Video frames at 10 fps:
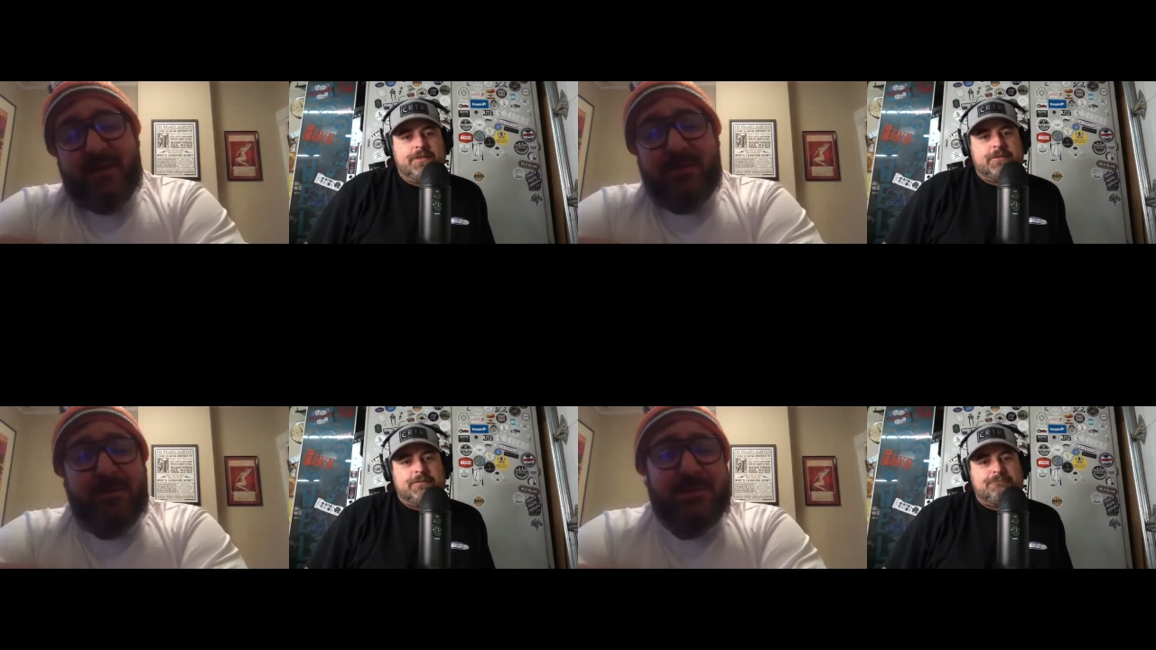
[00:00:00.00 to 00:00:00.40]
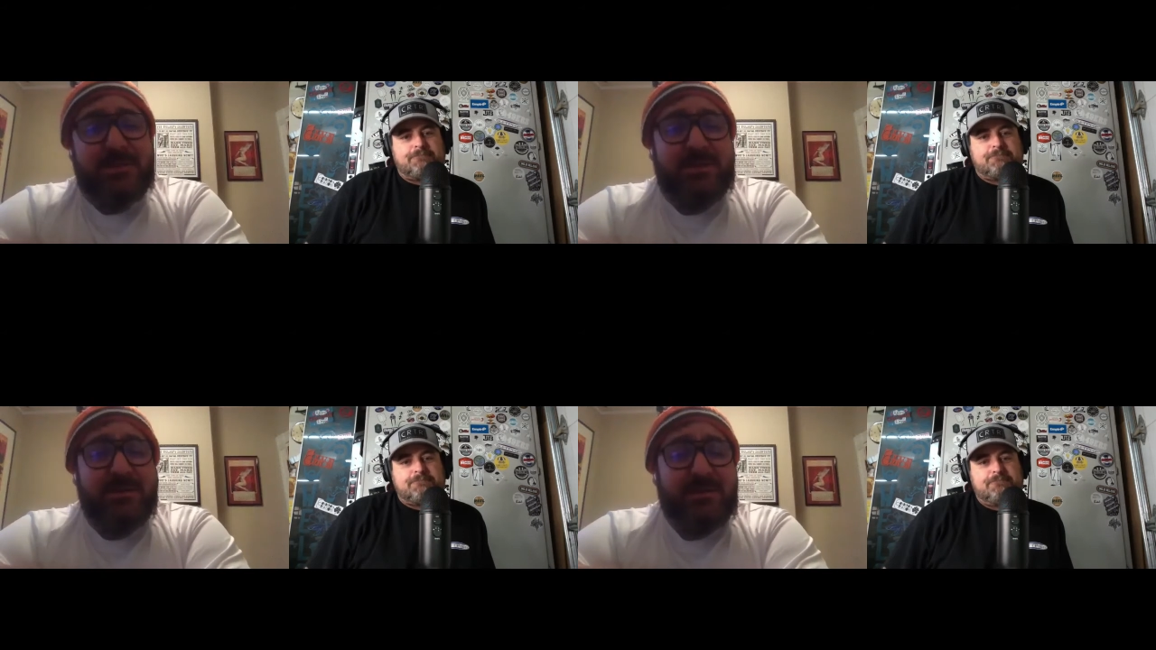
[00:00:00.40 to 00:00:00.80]
Speaker 1: know what she's
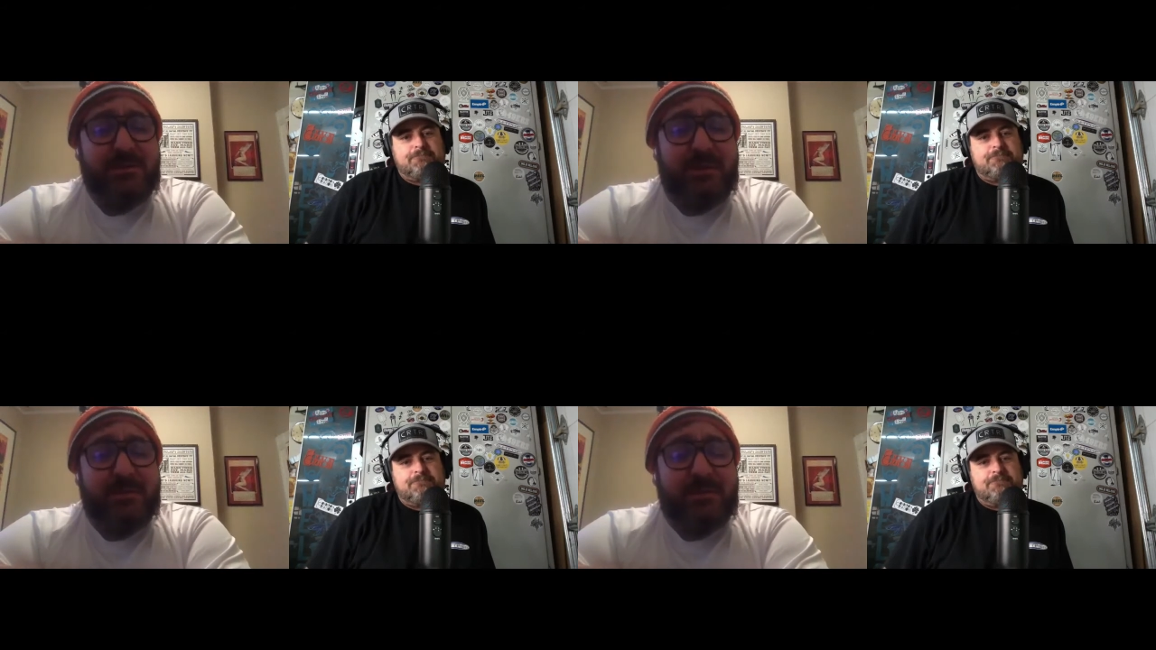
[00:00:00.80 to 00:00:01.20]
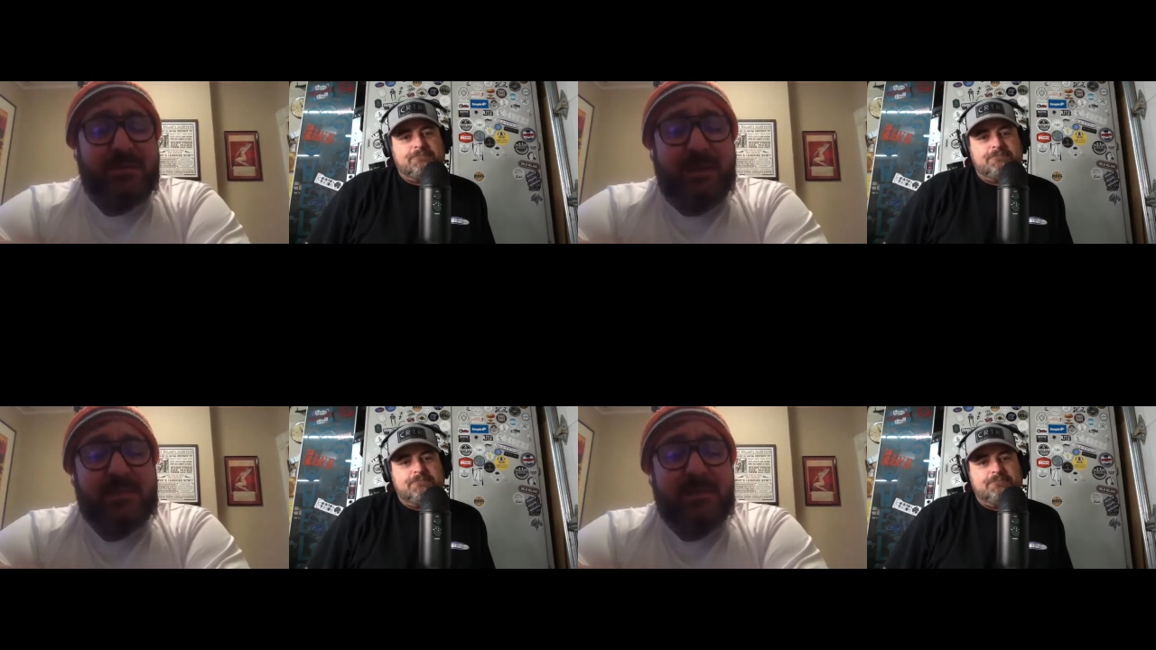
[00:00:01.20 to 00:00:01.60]
doing. She's probably just
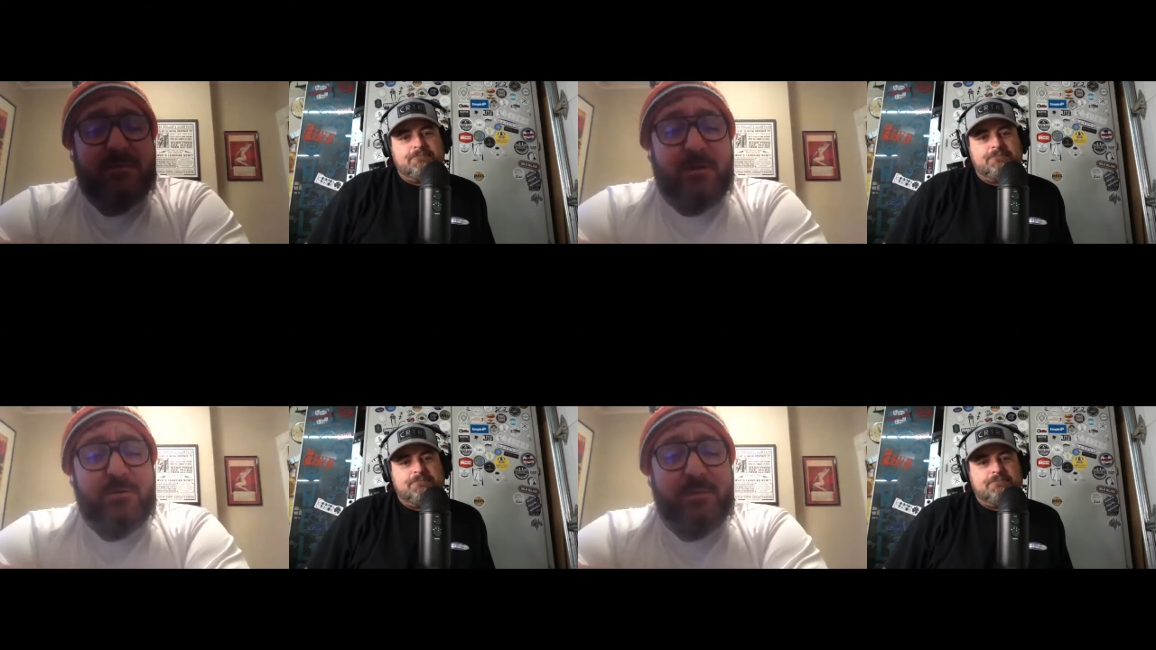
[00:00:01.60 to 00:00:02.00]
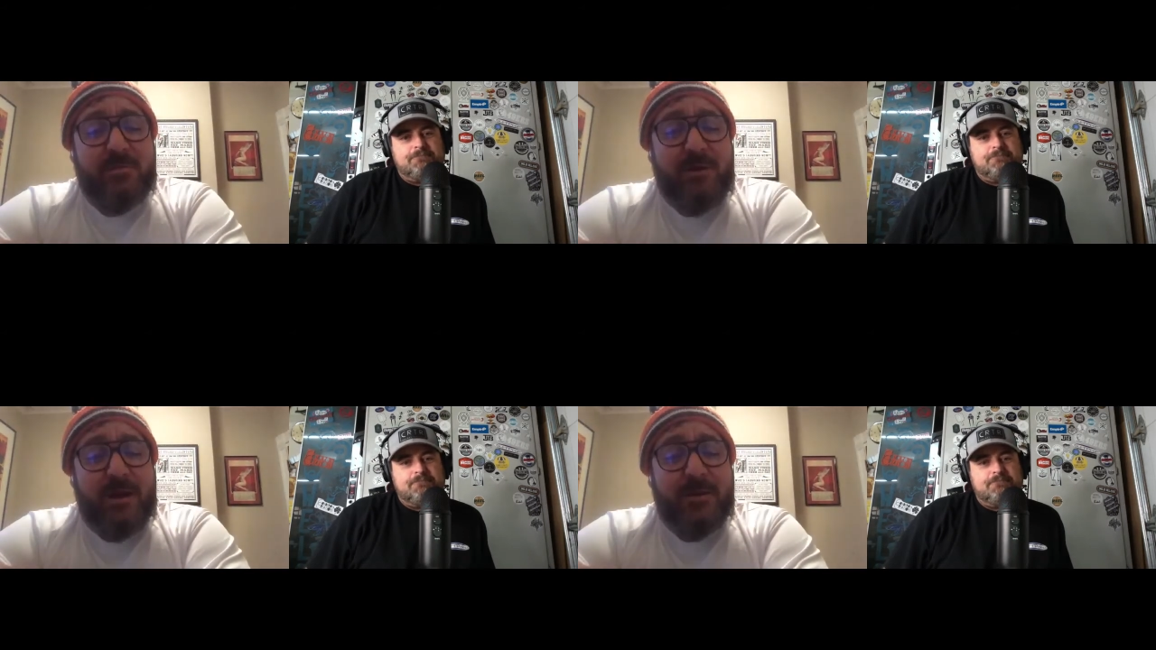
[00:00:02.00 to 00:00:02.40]
messing around with me,
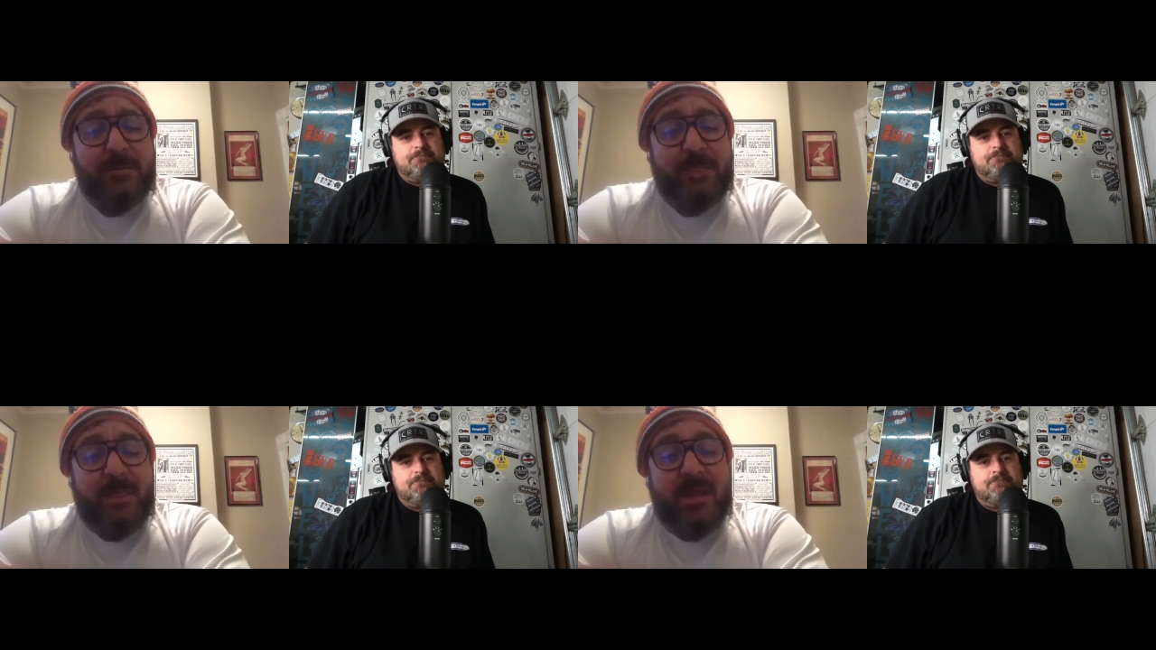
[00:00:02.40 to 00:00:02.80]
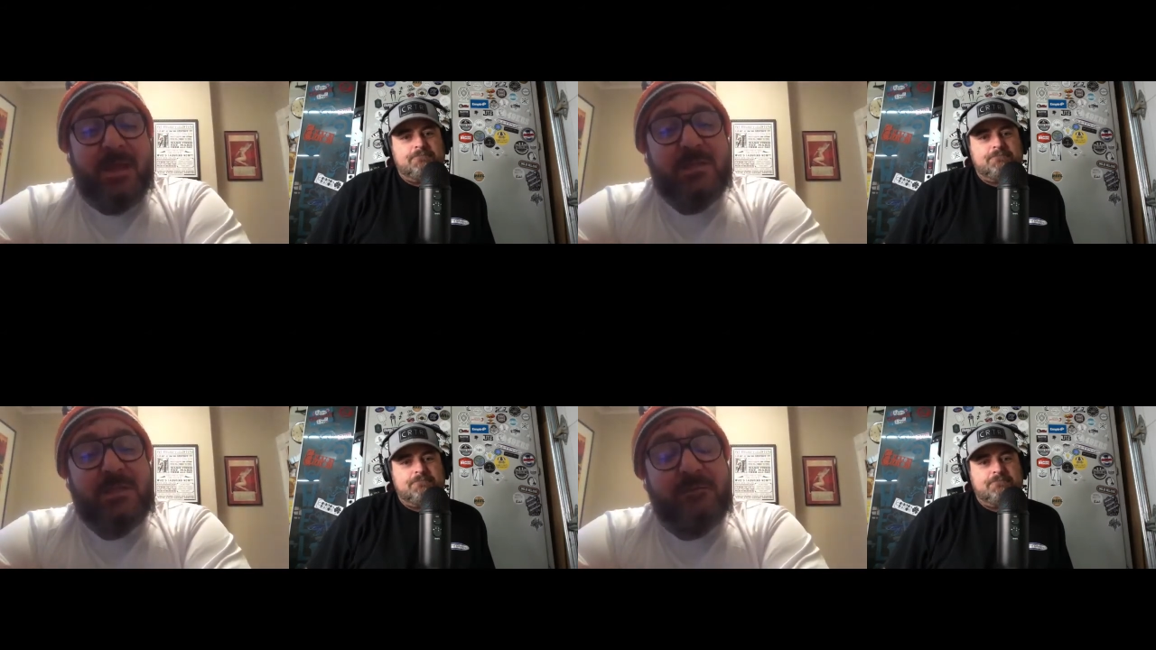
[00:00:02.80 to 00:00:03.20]
right?
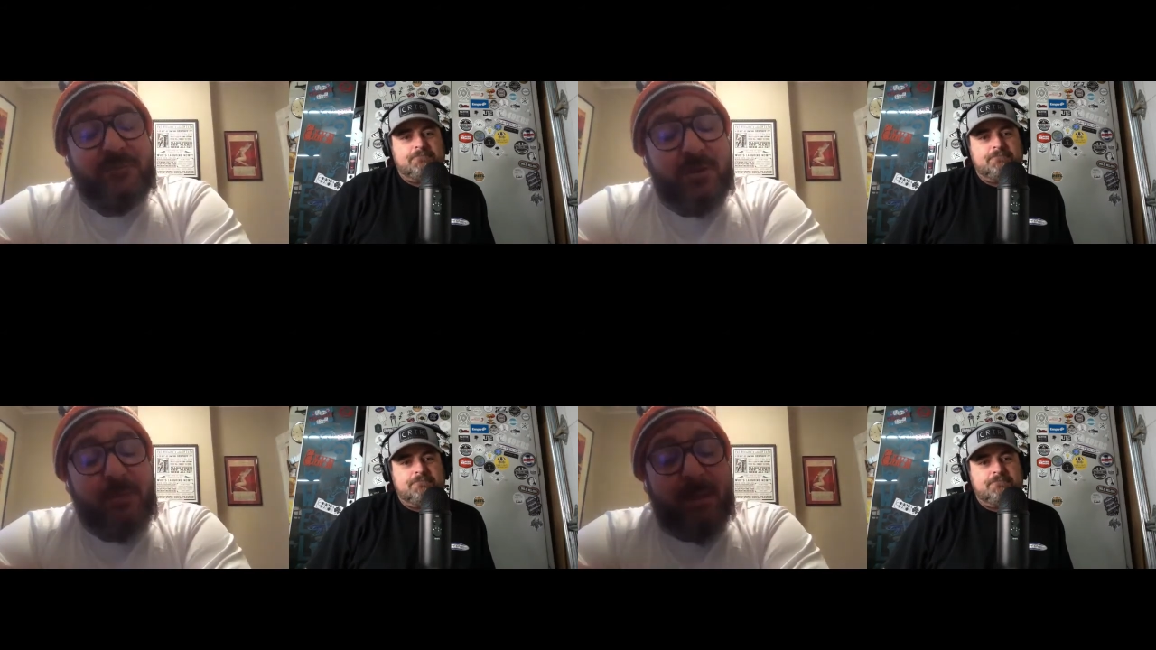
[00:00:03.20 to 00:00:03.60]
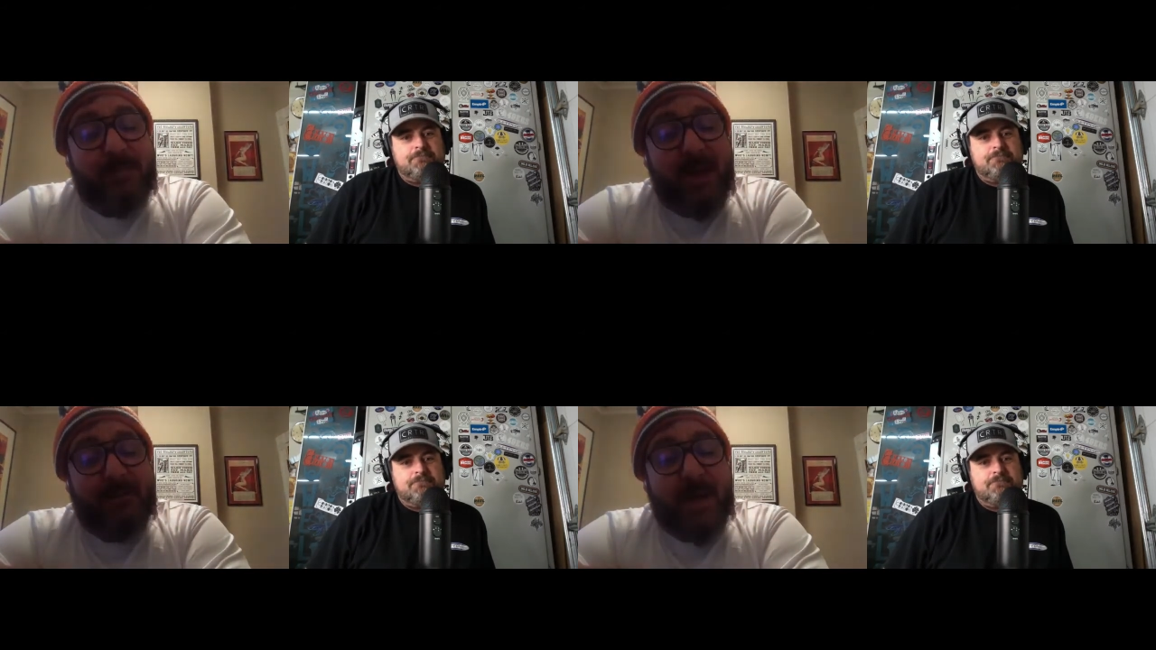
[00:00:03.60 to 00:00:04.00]
She filled my
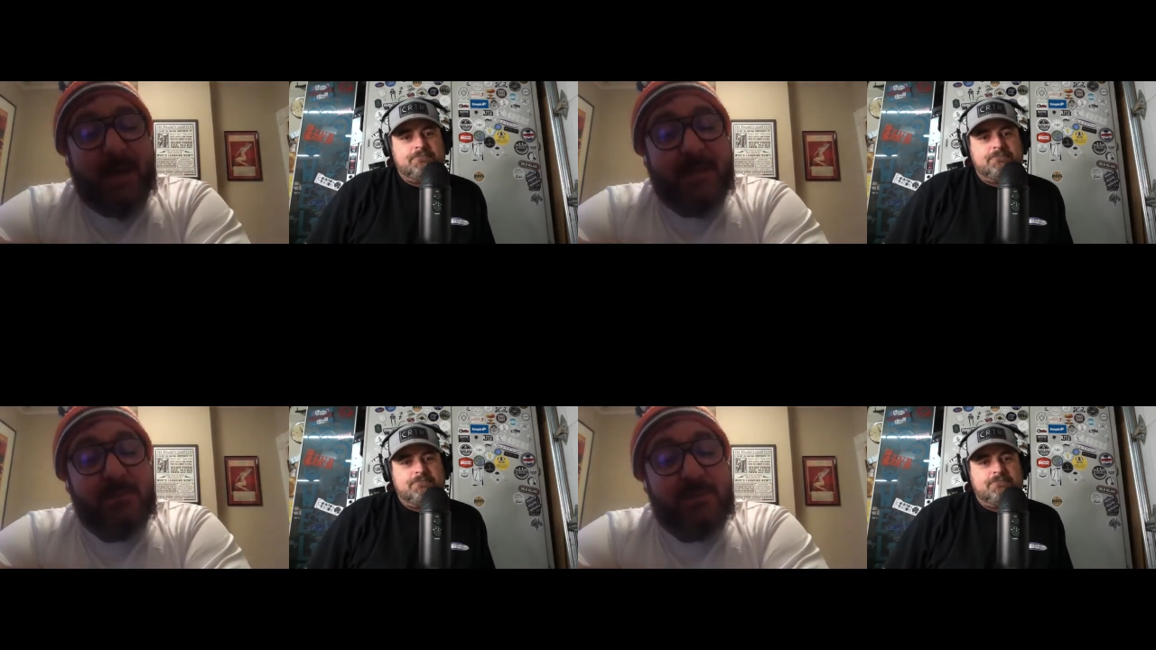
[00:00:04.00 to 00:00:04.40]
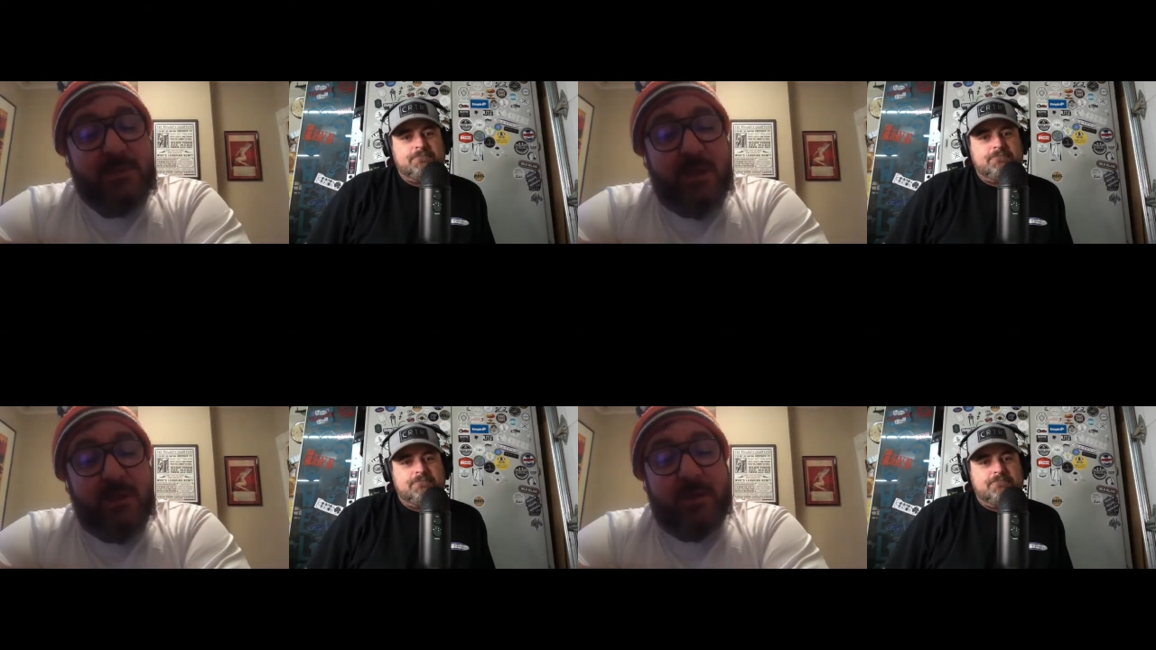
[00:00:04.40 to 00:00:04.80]
back pockets with
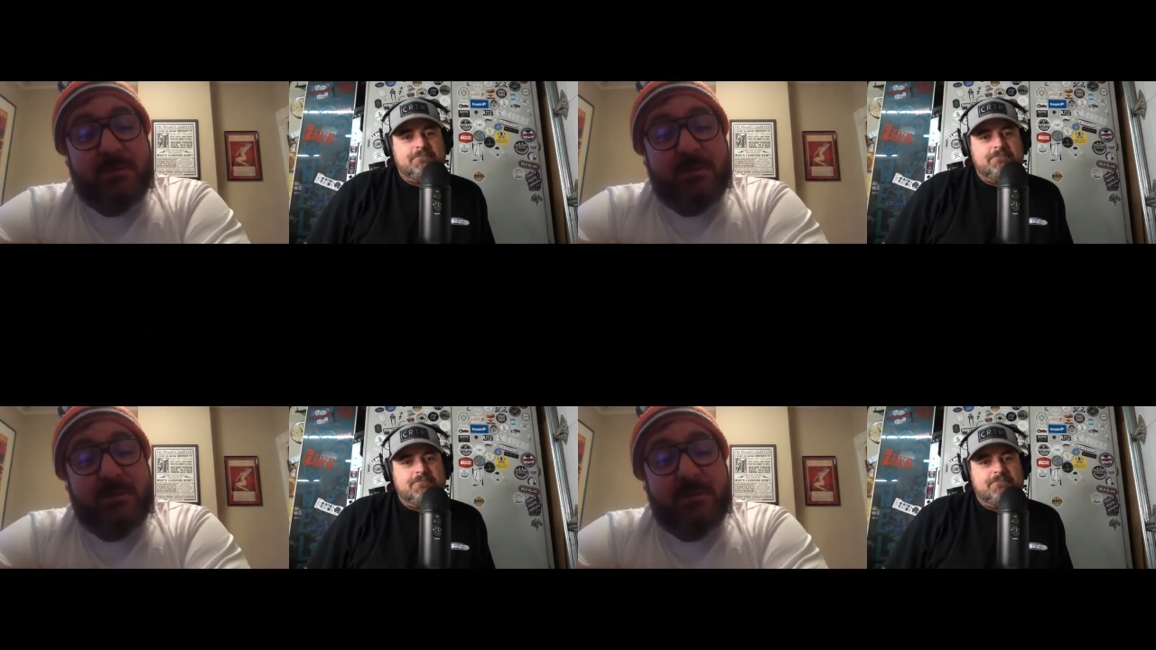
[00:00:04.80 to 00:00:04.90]
sawdust.